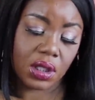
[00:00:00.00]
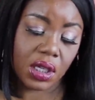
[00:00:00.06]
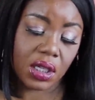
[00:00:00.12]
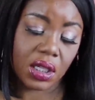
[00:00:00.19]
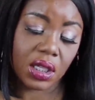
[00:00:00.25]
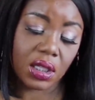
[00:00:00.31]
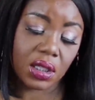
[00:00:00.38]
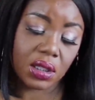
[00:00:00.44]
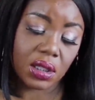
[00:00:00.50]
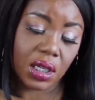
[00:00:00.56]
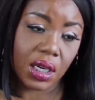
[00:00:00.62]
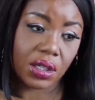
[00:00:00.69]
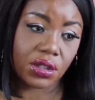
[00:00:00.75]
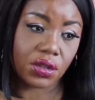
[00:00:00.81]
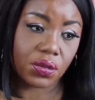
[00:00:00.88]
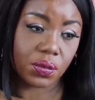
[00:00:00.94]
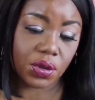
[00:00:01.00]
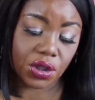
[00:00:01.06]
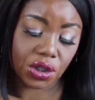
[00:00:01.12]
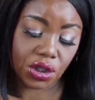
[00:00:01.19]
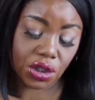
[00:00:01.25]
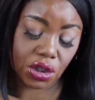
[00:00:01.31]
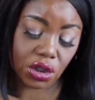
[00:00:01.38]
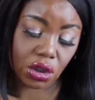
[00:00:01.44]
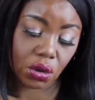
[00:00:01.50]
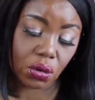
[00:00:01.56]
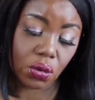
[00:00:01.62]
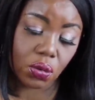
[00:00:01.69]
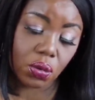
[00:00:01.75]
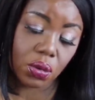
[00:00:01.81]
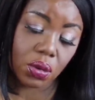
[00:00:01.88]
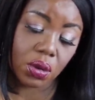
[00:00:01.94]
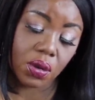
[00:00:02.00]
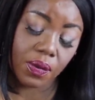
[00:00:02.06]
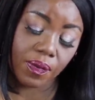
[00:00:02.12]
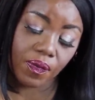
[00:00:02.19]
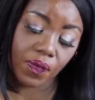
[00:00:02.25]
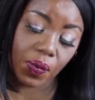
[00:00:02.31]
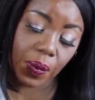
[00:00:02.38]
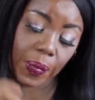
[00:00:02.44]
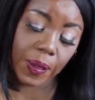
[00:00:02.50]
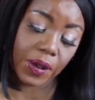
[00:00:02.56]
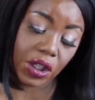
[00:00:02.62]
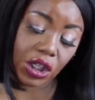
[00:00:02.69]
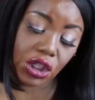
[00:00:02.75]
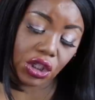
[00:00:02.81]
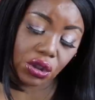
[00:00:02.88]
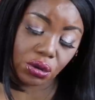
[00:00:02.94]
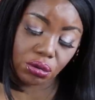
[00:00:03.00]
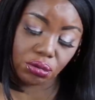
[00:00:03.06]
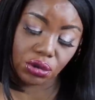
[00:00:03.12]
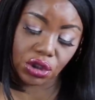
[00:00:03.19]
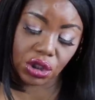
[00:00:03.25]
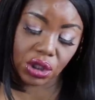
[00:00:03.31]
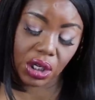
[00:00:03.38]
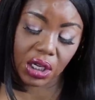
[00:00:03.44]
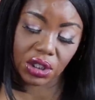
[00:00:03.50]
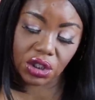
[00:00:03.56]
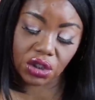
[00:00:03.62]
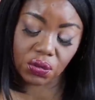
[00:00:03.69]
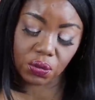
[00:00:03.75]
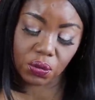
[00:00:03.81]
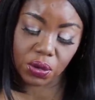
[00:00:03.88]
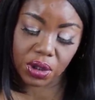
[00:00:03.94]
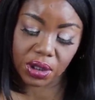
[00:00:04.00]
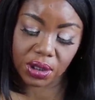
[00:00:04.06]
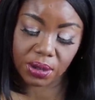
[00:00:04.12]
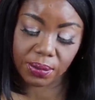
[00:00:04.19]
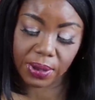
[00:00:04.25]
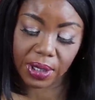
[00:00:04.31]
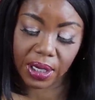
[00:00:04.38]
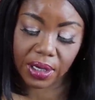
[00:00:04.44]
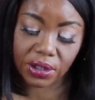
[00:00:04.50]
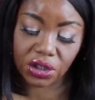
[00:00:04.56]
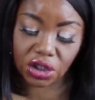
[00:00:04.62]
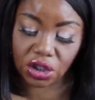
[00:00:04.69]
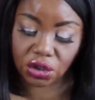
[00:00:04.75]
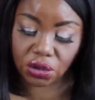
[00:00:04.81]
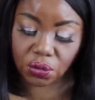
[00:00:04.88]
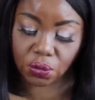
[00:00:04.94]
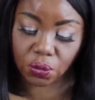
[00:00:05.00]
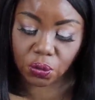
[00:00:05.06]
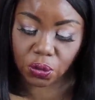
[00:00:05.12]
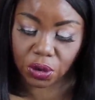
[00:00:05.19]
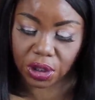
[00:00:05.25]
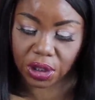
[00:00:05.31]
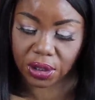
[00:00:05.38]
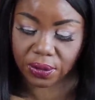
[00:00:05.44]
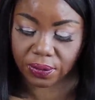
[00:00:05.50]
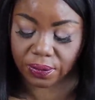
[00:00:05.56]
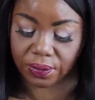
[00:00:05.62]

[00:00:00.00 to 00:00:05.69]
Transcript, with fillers: And these liners were so huge. I just wanted to buy just one.